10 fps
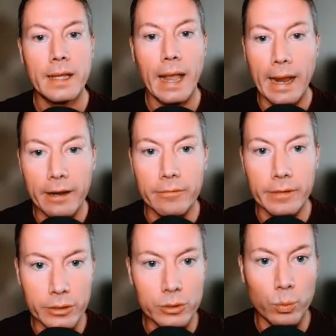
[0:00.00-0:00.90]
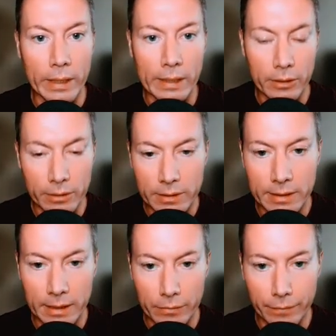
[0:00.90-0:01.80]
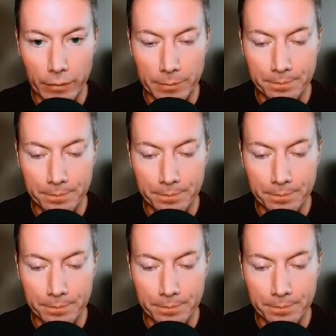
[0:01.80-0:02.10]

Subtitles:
areas we could sell from.